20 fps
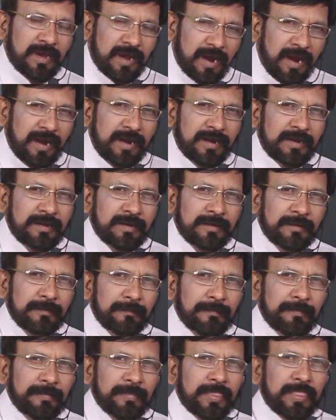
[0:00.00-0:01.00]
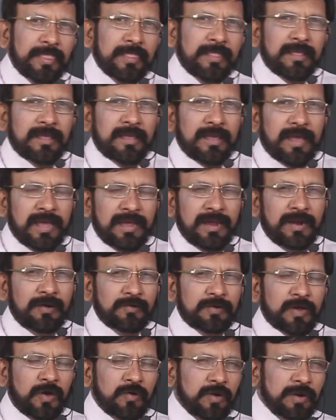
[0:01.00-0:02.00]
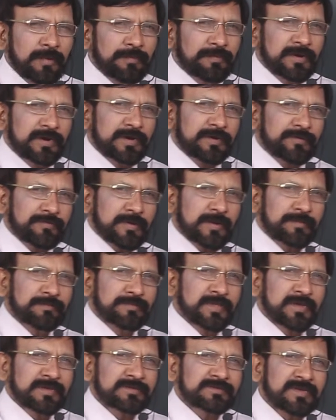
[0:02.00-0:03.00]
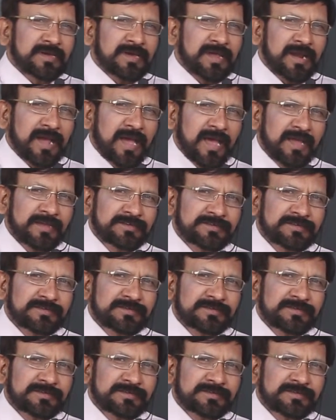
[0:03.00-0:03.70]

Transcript: and I have developed it from the scratch